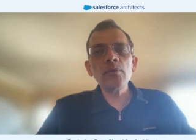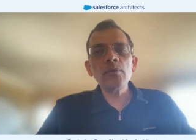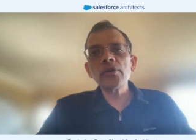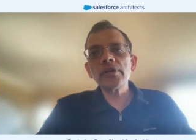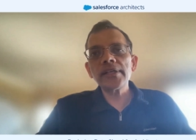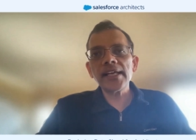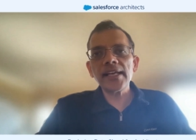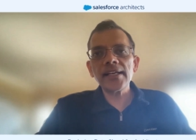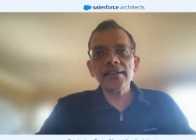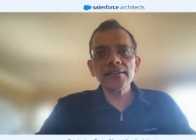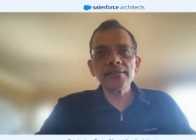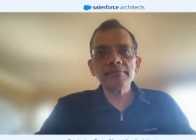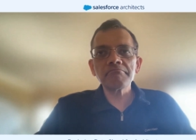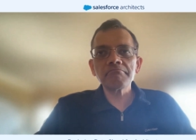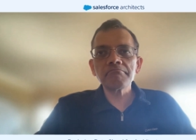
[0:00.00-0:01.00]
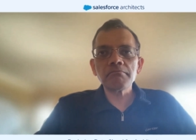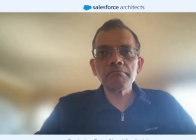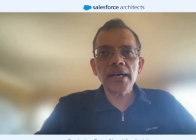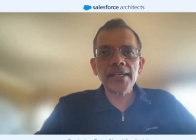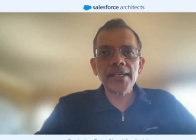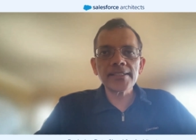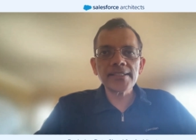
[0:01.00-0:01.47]
want to take
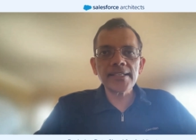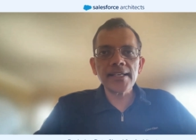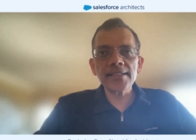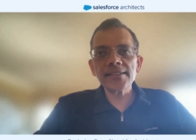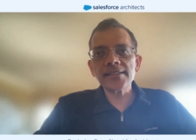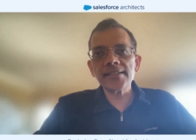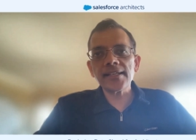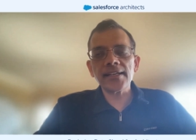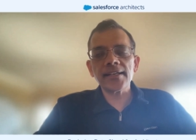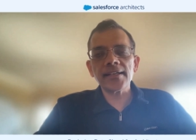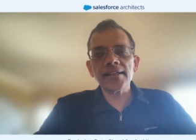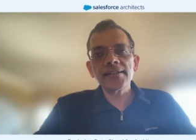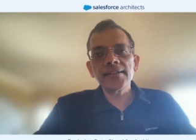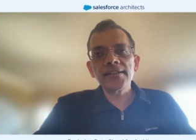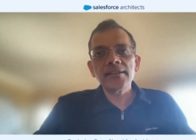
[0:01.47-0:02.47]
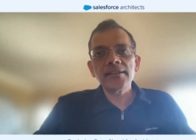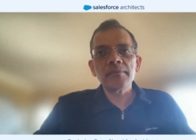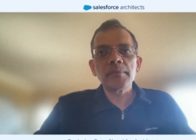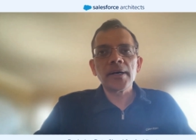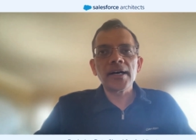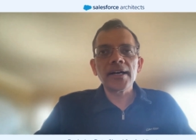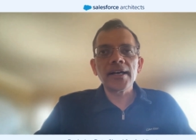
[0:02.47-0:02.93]
my sales data,
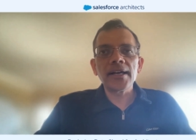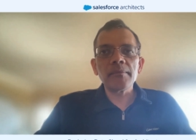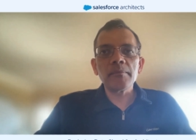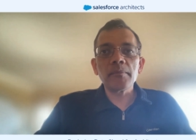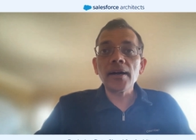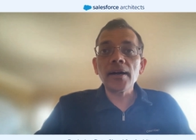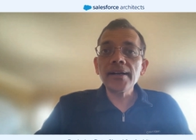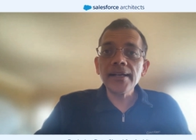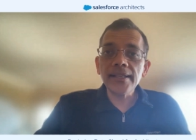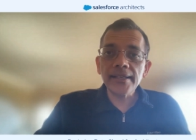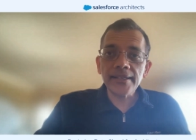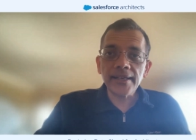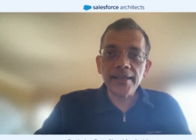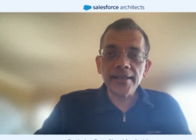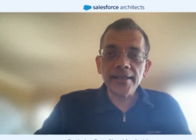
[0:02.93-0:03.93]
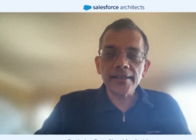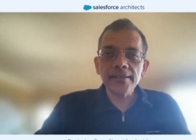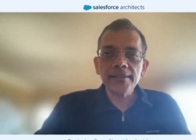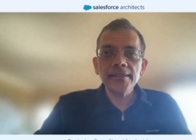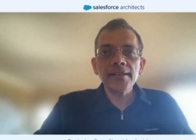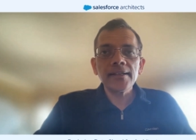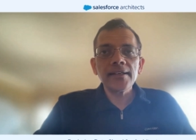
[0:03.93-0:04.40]
my marketing data,
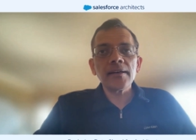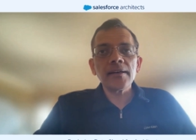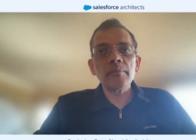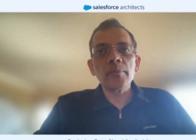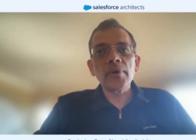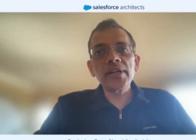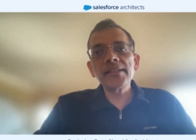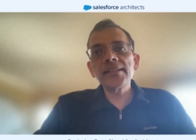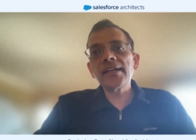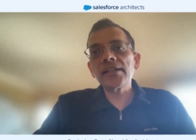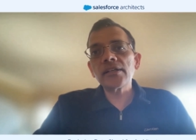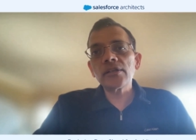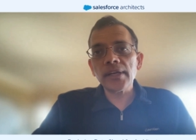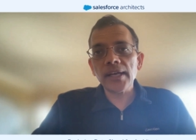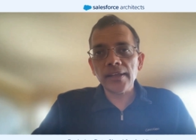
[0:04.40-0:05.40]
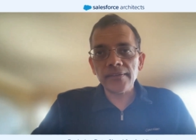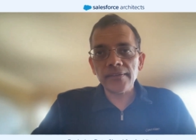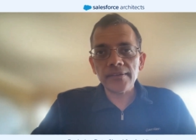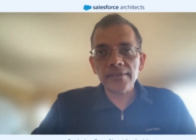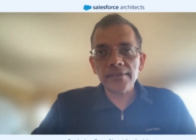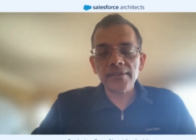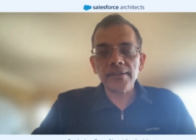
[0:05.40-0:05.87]
bring that together.
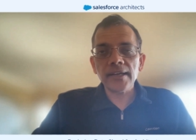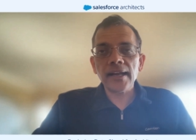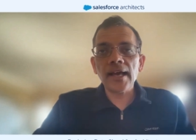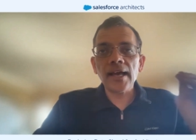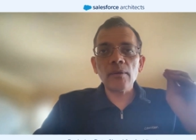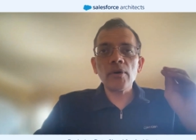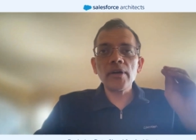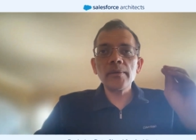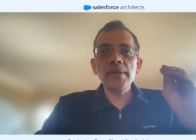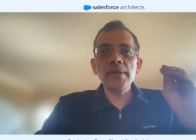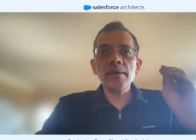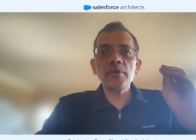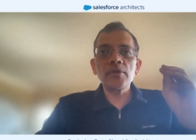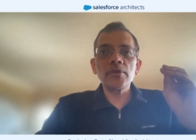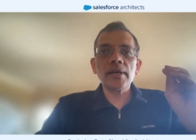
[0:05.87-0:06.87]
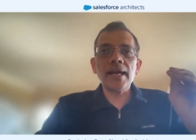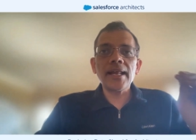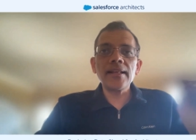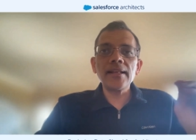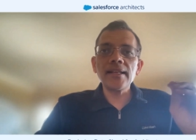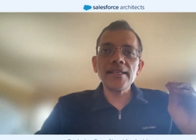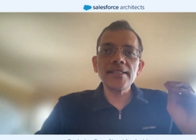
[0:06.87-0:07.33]
And I want to be able to
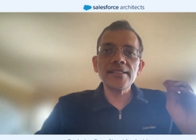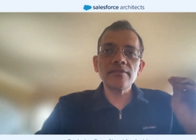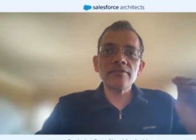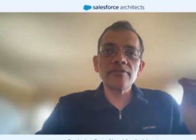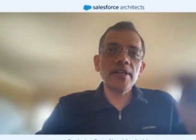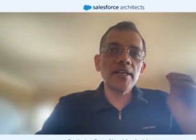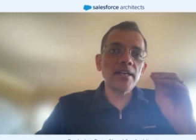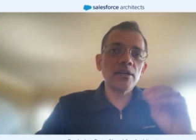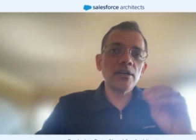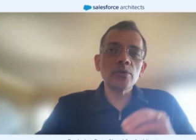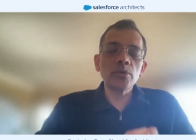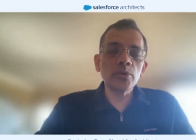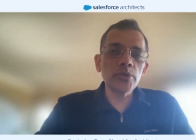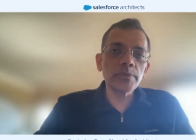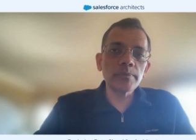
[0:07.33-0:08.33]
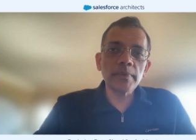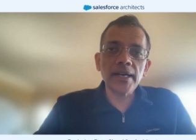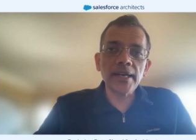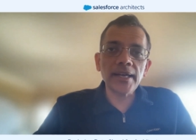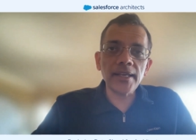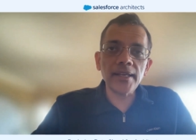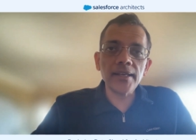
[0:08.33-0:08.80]
analyze and figure out who's
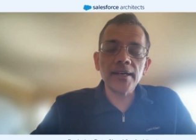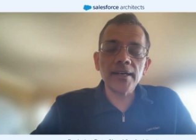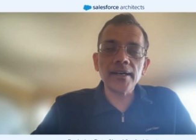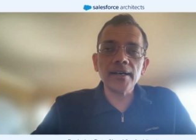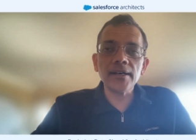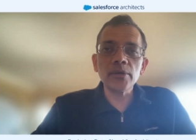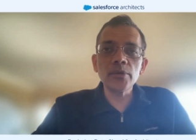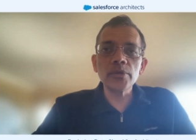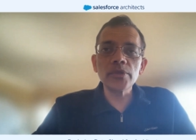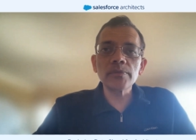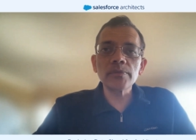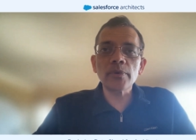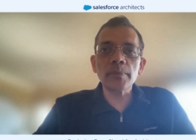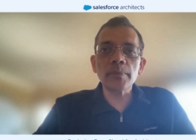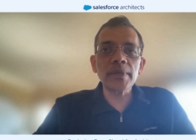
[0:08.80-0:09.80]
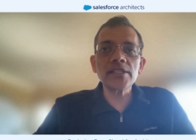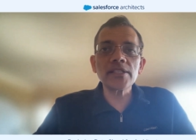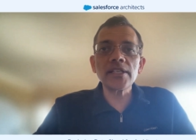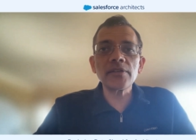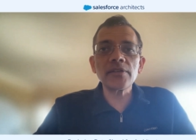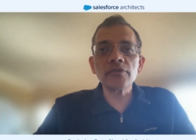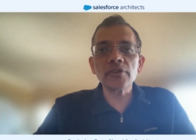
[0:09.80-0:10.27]
my uh, who's
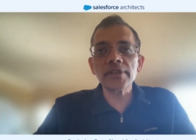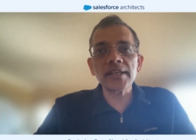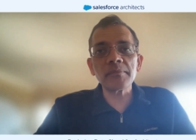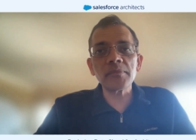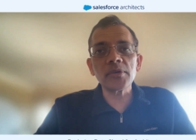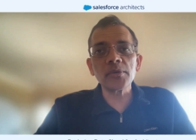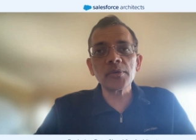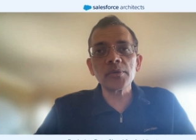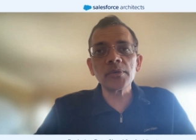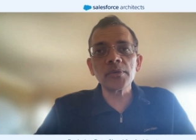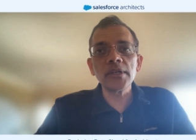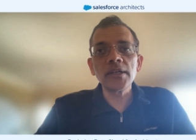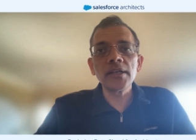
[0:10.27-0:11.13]
propensity for them to